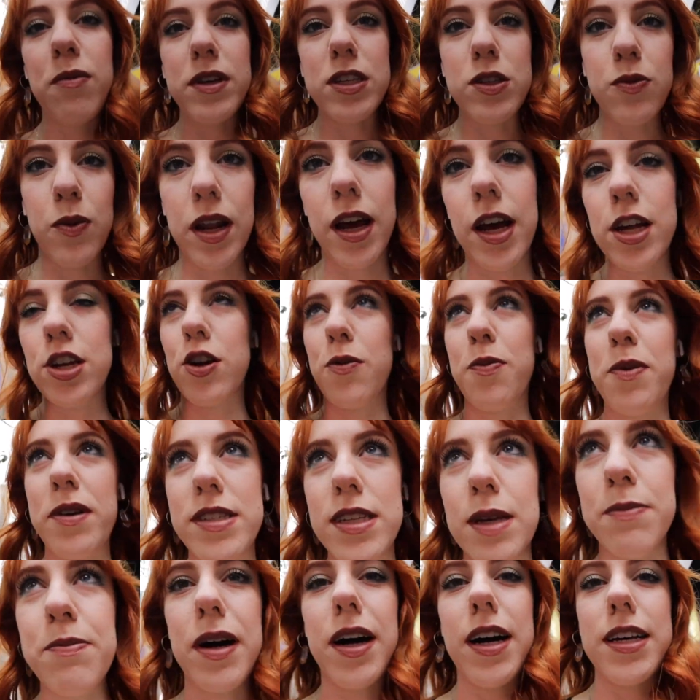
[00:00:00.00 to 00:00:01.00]
almost
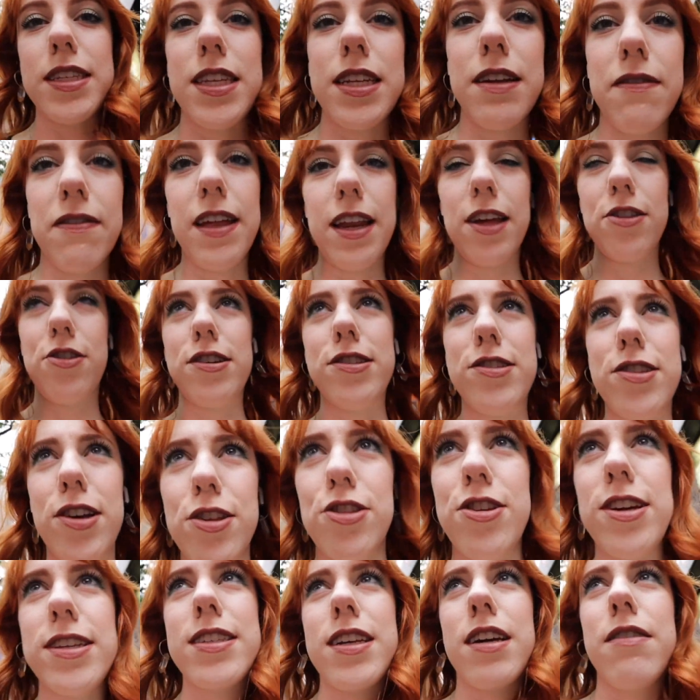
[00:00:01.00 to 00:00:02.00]
100% positive that I just saw
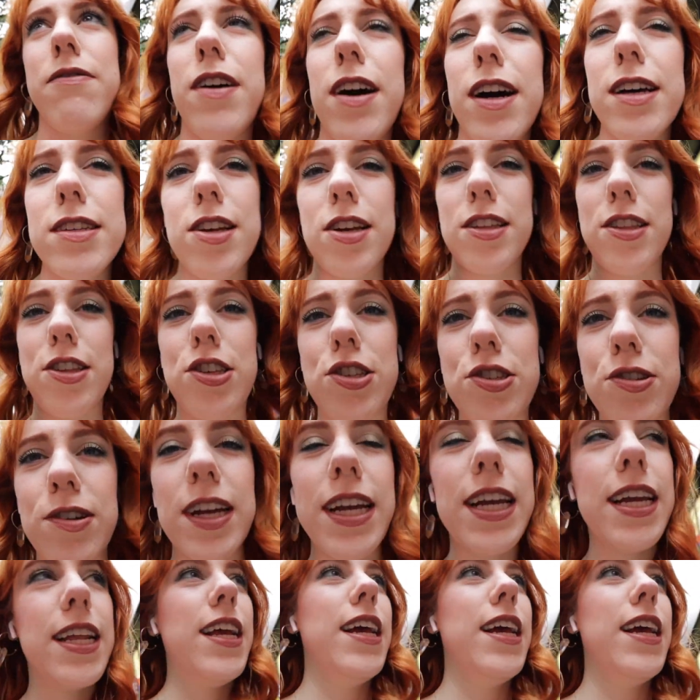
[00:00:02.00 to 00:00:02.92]
Jessica Vosk on the street.